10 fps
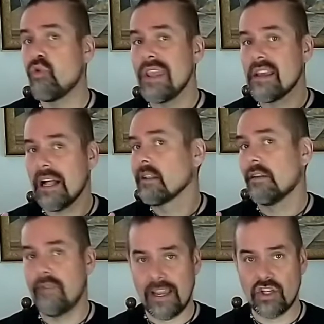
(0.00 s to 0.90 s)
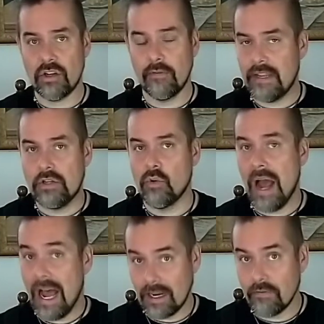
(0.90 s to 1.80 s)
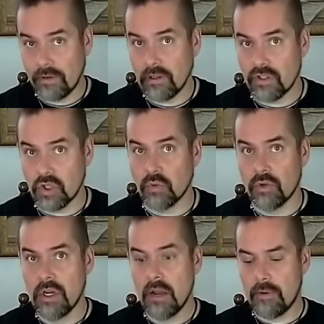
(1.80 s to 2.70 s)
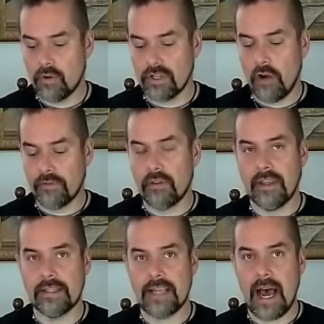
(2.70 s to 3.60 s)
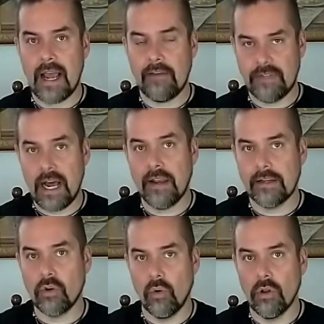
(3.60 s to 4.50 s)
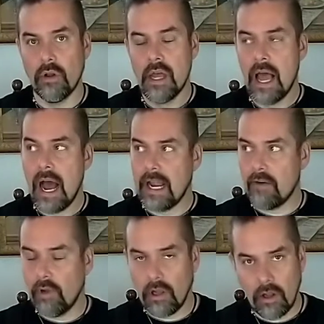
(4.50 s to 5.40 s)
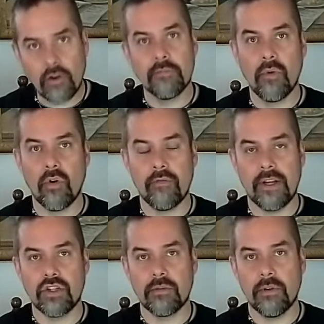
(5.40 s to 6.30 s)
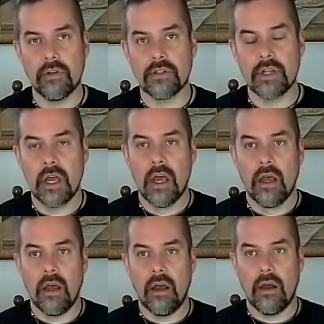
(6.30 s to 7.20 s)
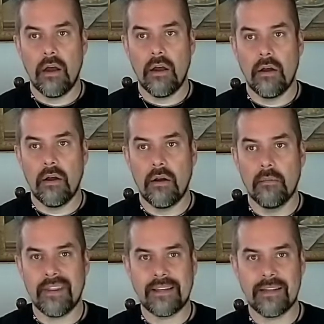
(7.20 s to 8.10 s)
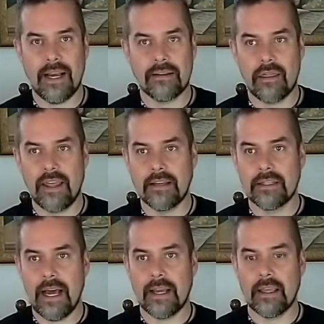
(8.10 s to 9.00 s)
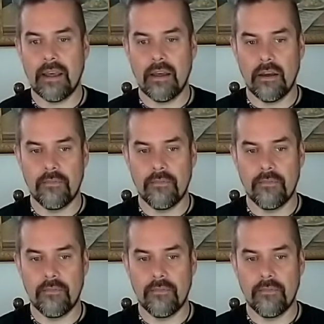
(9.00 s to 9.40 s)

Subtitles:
pre-cultivation video I will do. Because after this, I have done it all. I have a lot more vegetables, but that's like things like